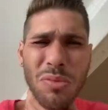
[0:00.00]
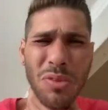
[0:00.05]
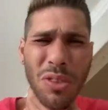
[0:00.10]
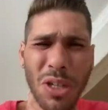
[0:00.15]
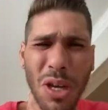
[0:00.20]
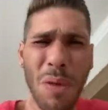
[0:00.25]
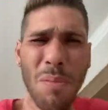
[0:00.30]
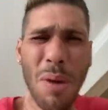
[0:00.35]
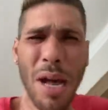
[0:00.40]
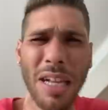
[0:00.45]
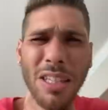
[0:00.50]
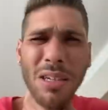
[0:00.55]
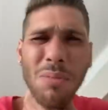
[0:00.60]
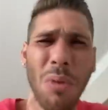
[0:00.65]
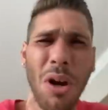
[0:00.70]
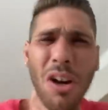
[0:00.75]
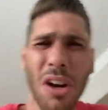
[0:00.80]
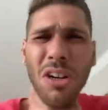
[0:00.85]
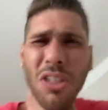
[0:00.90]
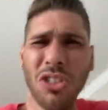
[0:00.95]
Come back
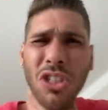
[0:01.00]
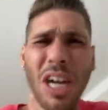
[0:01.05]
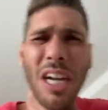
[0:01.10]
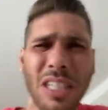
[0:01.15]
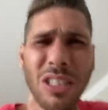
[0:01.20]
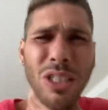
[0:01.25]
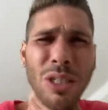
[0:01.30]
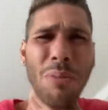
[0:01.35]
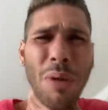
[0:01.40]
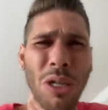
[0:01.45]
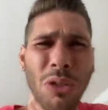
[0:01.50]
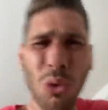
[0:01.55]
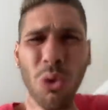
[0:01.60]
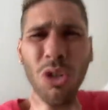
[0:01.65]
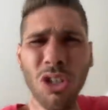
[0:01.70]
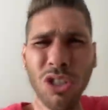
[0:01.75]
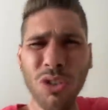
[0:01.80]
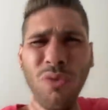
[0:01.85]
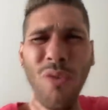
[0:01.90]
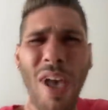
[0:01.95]
tomorrow to try to see my
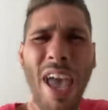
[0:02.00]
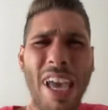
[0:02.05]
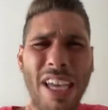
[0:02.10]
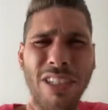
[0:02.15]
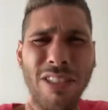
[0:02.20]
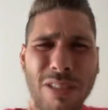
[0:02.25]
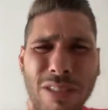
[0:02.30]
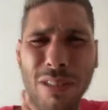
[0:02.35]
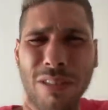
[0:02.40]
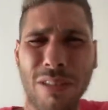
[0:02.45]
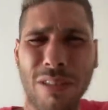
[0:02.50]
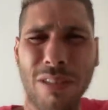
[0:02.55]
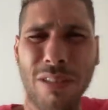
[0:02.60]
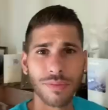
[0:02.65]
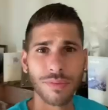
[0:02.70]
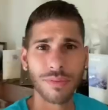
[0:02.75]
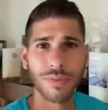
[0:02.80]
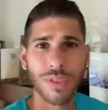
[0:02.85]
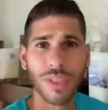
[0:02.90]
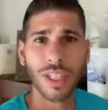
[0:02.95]
daughter's face.
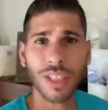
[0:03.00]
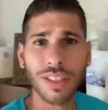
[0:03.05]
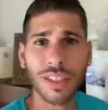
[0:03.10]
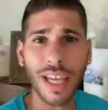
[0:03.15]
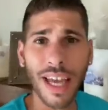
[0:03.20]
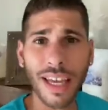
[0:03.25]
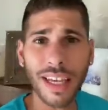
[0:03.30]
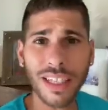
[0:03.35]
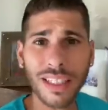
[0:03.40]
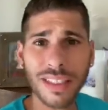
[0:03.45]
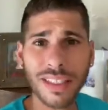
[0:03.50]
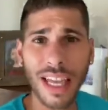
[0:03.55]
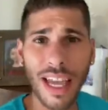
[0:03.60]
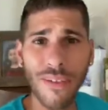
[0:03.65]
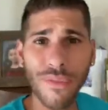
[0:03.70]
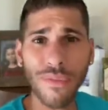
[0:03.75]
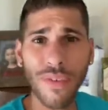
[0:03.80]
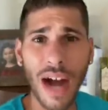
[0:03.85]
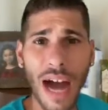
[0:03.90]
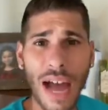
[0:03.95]
Today is day
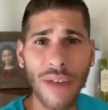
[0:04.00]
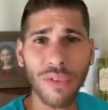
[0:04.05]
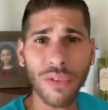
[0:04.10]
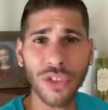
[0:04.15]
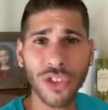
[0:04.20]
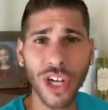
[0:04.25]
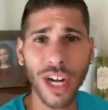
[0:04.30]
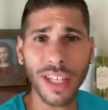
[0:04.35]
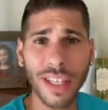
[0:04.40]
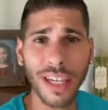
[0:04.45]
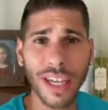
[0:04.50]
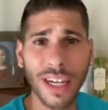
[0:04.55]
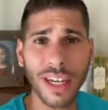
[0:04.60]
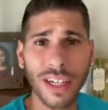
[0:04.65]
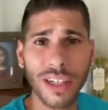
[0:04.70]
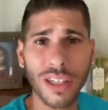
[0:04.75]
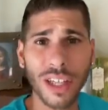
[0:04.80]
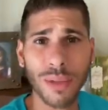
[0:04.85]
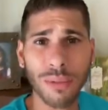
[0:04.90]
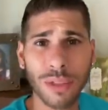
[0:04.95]
five of trying to get
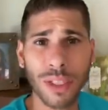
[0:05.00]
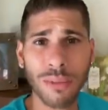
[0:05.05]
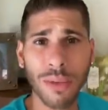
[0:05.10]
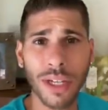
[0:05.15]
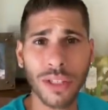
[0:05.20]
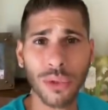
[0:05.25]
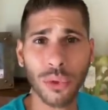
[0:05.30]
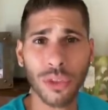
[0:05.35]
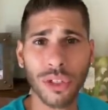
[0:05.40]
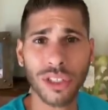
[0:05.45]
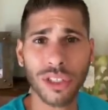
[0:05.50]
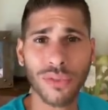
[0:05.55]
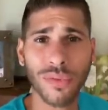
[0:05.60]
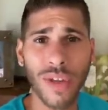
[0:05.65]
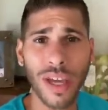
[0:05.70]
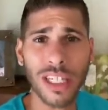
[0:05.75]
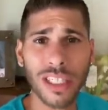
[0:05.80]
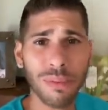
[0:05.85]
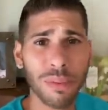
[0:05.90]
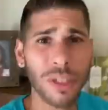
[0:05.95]
a glimpse of my daughter's
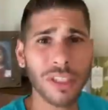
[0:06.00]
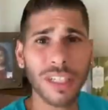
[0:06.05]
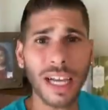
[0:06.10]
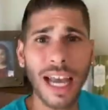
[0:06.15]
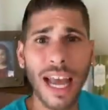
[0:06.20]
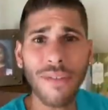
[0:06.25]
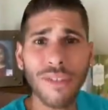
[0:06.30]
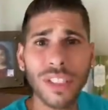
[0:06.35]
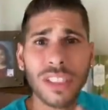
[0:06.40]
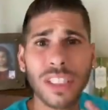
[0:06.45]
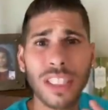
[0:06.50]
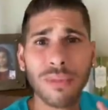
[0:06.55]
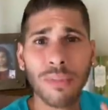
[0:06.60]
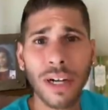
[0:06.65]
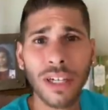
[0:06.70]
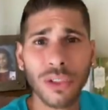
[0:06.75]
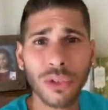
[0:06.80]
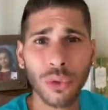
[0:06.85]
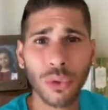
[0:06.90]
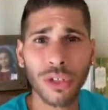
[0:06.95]
face because I haven't seen
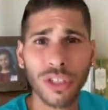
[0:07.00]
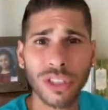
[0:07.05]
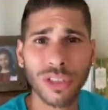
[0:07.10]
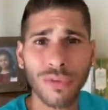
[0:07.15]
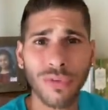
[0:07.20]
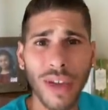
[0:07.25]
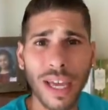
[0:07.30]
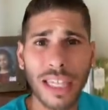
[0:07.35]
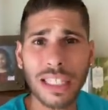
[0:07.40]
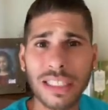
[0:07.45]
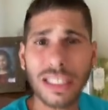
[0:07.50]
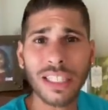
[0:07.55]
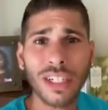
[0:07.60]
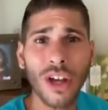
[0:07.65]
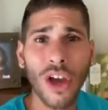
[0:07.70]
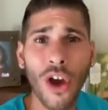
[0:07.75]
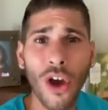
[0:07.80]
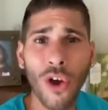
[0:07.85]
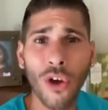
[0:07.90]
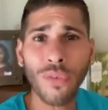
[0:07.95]
my daughter's face in
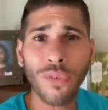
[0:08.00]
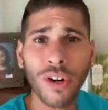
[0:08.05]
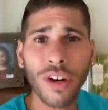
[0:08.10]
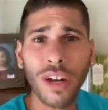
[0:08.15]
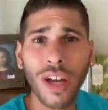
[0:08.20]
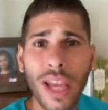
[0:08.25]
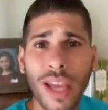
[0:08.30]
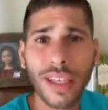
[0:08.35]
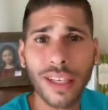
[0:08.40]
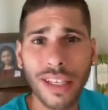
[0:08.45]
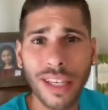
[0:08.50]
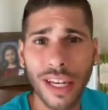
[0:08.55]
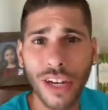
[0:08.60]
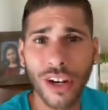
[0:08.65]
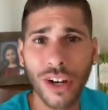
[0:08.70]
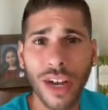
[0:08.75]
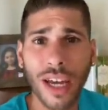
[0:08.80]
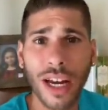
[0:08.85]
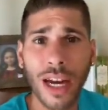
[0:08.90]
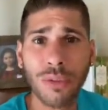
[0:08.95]
over a
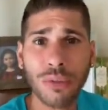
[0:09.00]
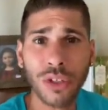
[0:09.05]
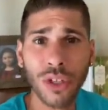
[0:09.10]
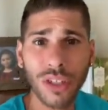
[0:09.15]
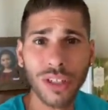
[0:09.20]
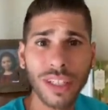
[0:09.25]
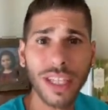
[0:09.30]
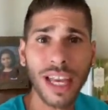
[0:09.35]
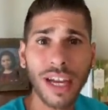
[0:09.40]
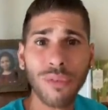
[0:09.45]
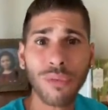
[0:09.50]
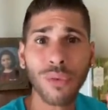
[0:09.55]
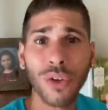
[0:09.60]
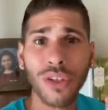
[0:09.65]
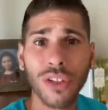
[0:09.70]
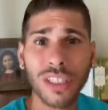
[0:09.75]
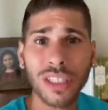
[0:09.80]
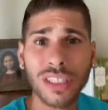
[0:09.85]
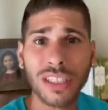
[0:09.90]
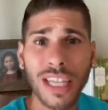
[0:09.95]
year and I'm starting to get
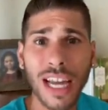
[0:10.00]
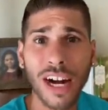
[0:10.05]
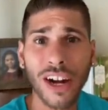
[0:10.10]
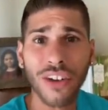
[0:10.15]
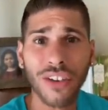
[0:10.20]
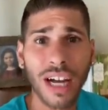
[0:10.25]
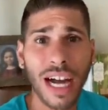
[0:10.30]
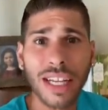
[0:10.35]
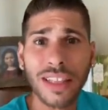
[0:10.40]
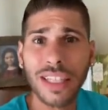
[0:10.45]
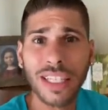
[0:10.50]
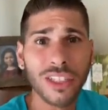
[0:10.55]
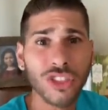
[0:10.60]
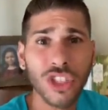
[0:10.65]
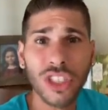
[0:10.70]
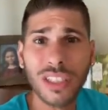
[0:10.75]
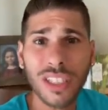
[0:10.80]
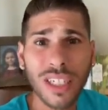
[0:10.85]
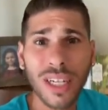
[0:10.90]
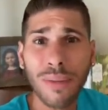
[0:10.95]
really scared. I think
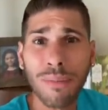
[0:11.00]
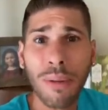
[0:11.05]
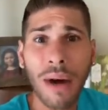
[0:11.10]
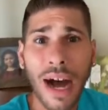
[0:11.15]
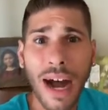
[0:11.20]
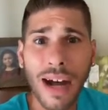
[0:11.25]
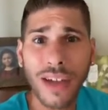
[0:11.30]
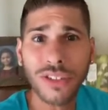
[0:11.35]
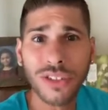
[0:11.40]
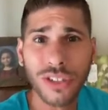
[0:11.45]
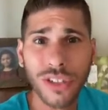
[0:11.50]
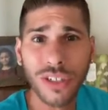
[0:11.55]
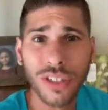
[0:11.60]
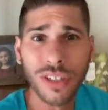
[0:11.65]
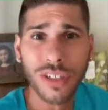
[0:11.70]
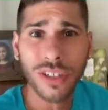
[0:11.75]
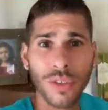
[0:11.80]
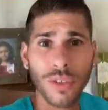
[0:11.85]
she's an imposter.